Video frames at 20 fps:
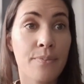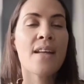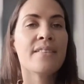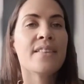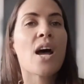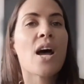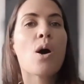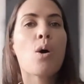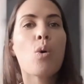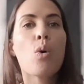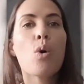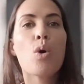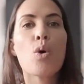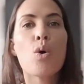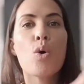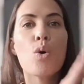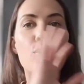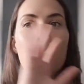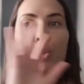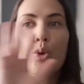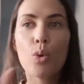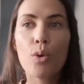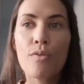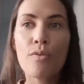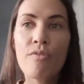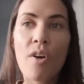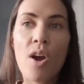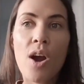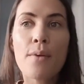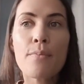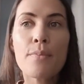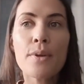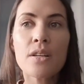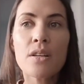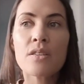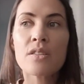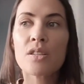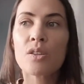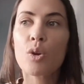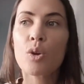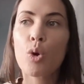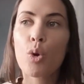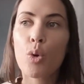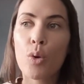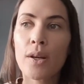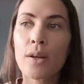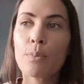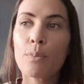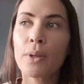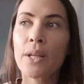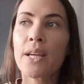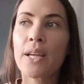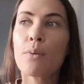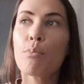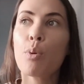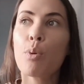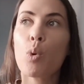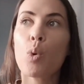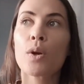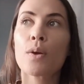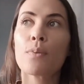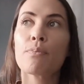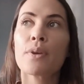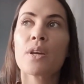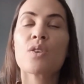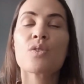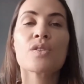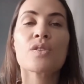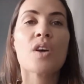Now, your environment is incredibly important because